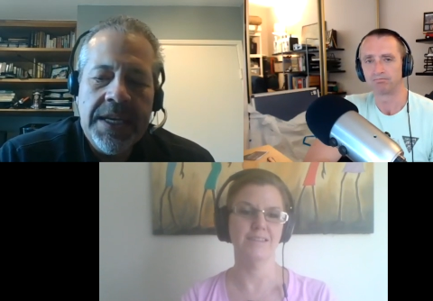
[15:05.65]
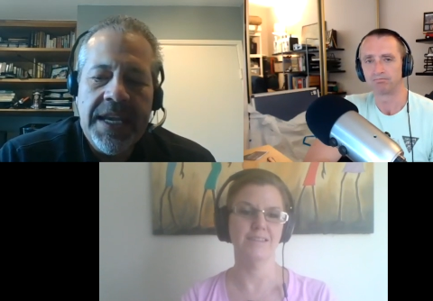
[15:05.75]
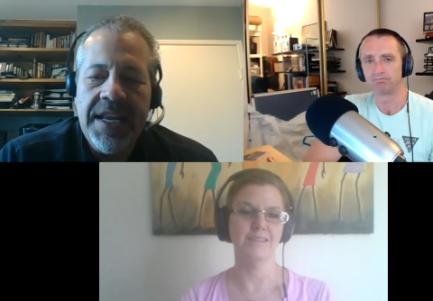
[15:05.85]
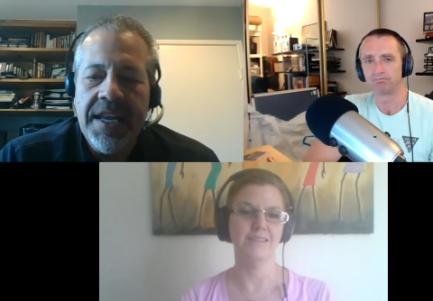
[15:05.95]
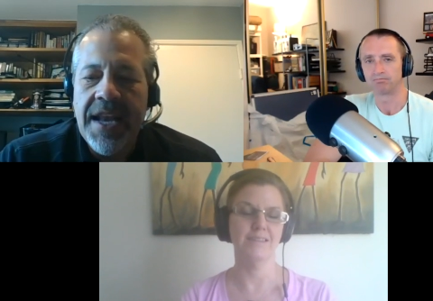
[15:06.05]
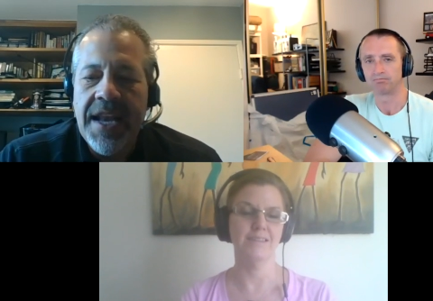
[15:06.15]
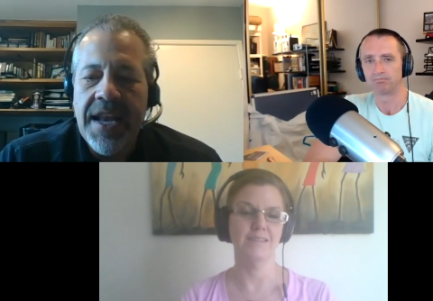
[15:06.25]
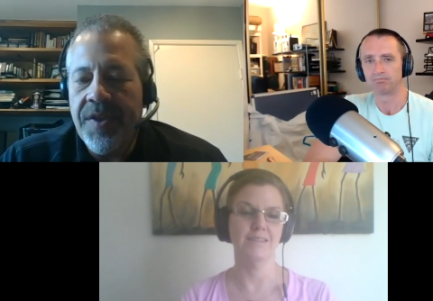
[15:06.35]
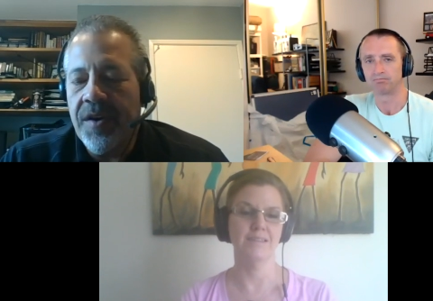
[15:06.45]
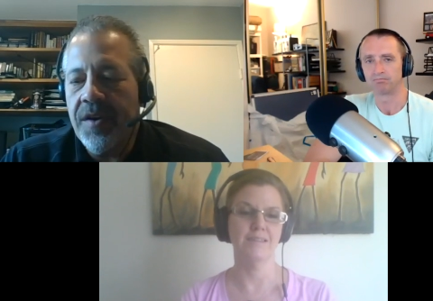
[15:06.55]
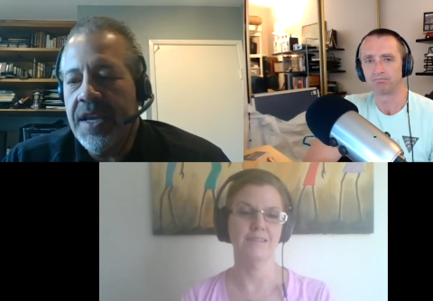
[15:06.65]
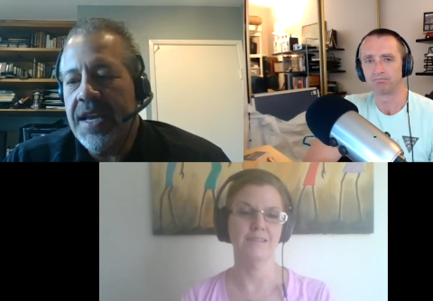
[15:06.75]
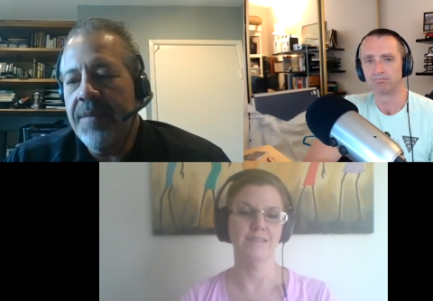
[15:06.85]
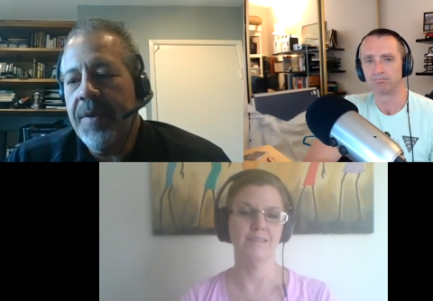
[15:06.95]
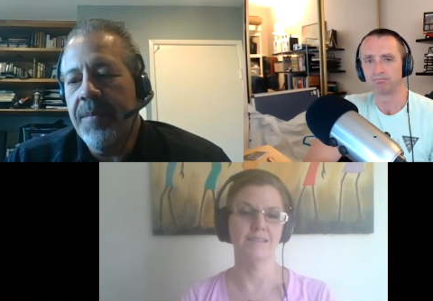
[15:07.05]
Speaker 1: getting it out there,
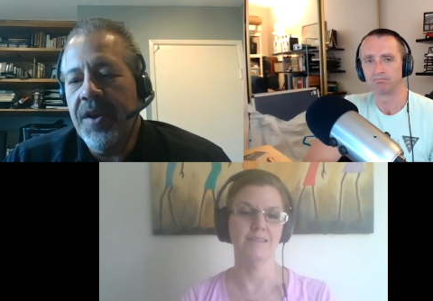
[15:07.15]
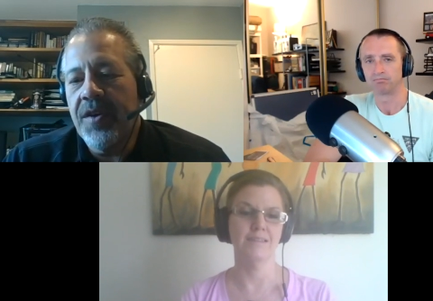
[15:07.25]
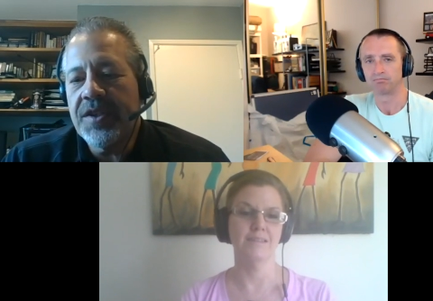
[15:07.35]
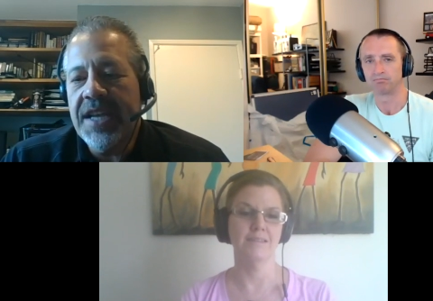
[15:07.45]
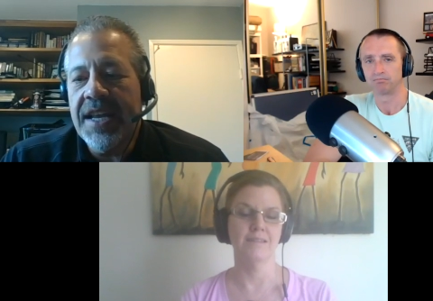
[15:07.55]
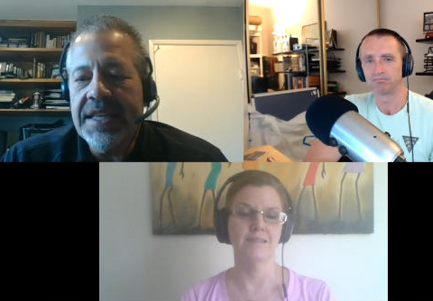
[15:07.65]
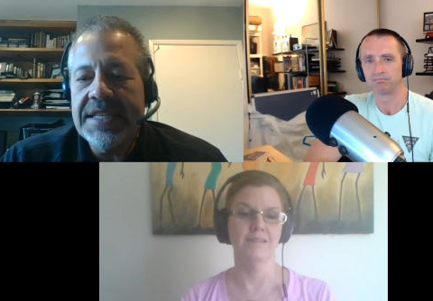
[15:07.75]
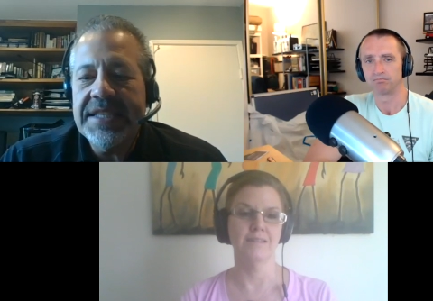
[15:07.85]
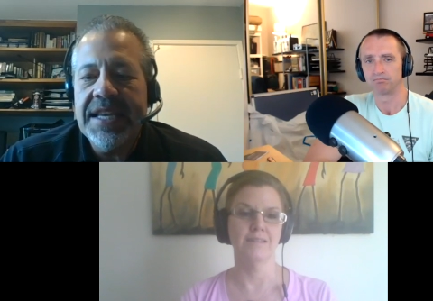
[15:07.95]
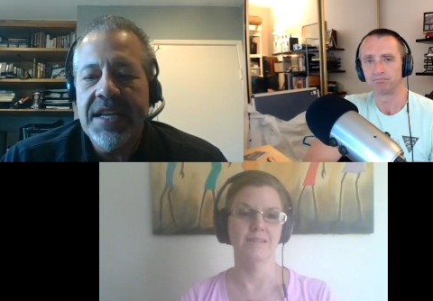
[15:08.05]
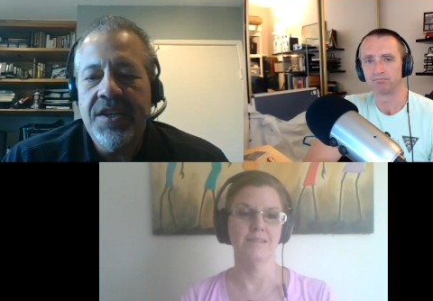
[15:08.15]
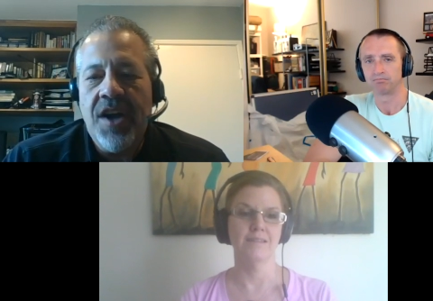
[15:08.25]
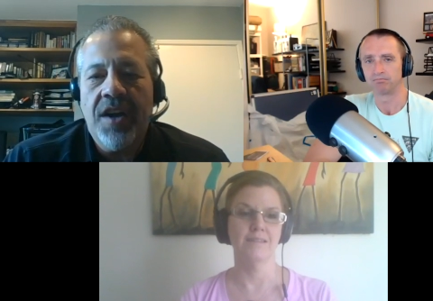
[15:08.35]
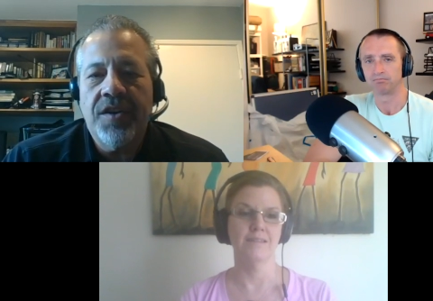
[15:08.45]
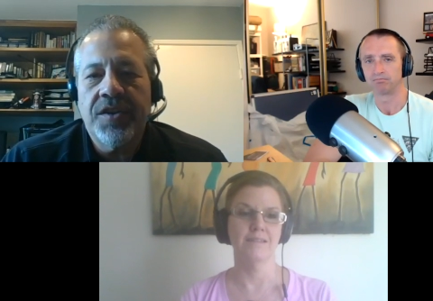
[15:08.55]
getting people to understand, at least getting
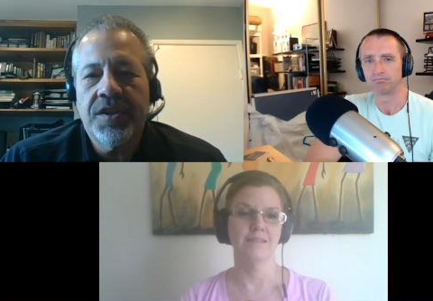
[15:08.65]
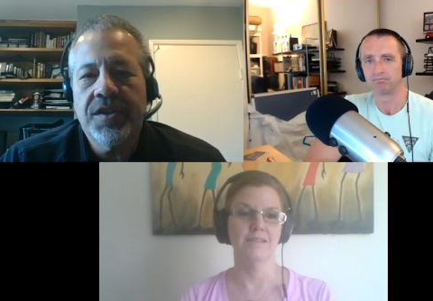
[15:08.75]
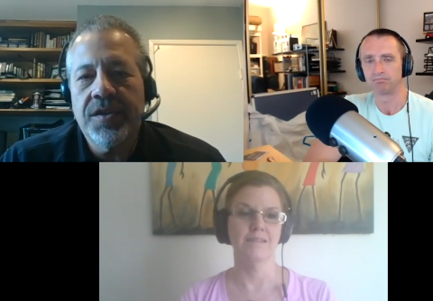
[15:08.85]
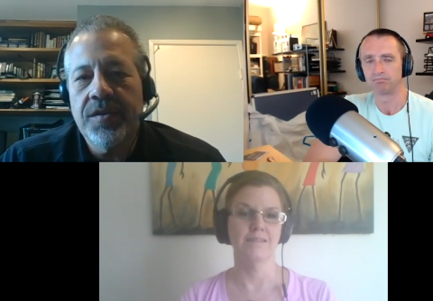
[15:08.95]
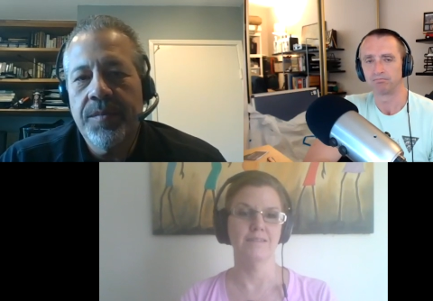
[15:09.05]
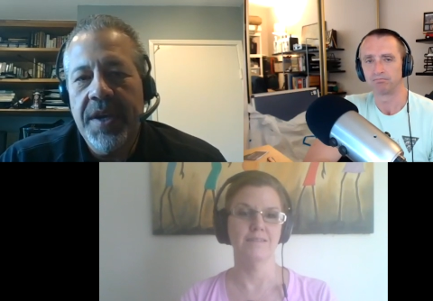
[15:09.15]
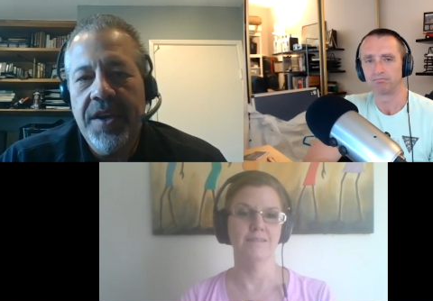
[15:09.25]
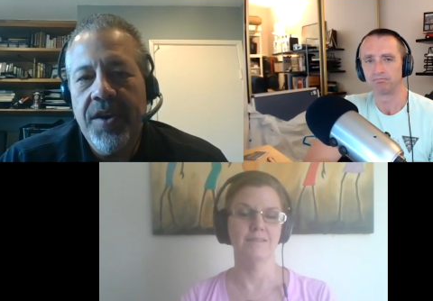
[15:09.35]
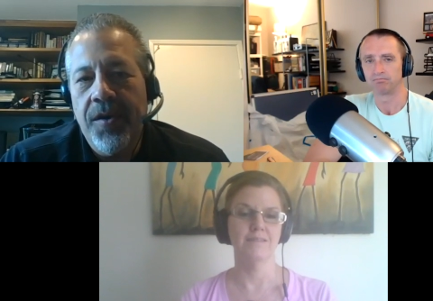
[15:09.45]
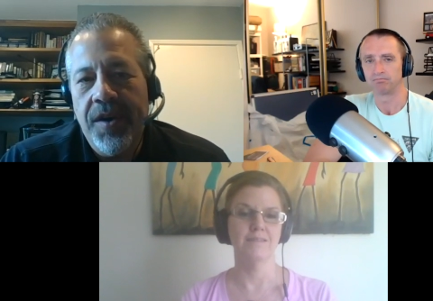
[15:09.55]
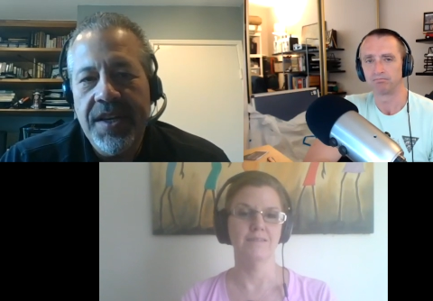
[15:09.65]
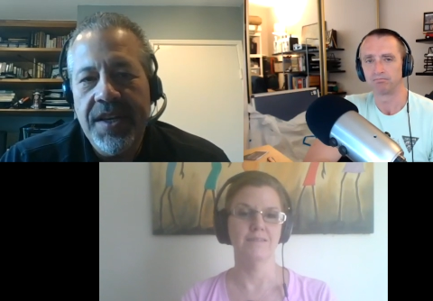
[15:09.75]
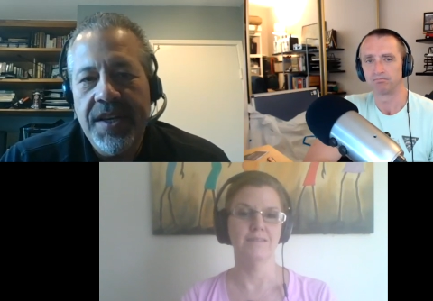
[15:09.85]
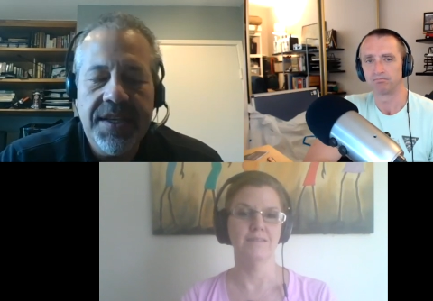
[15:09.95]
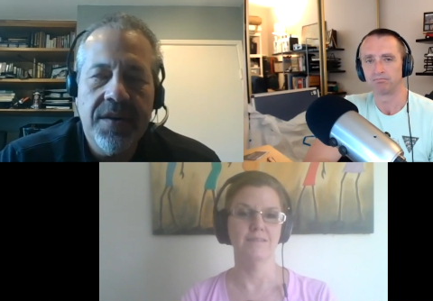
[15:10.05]
doctors to be curious
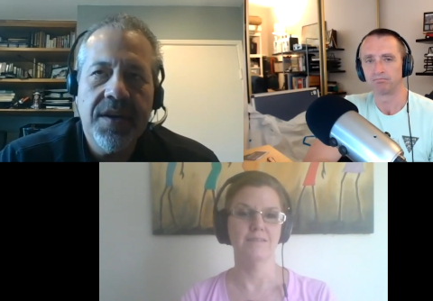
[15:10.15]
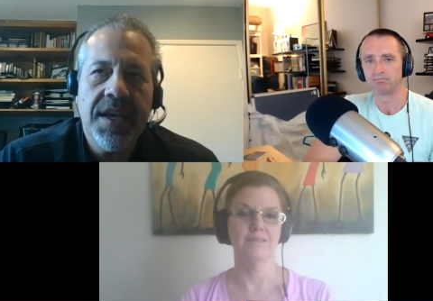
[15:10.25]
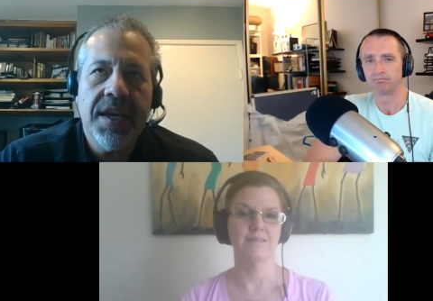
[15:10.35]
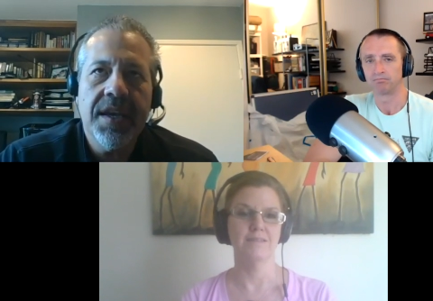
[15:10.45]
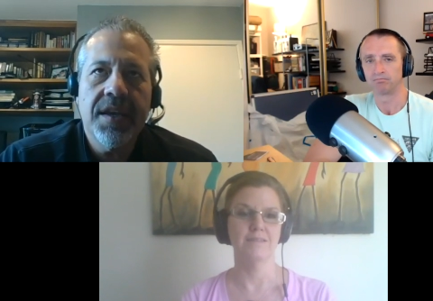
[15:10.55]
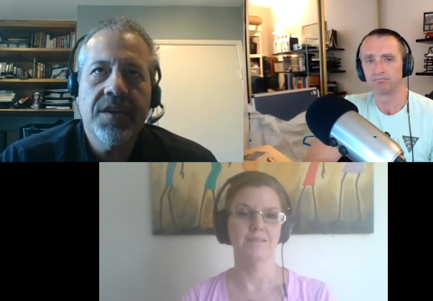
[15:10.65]
to say, okay,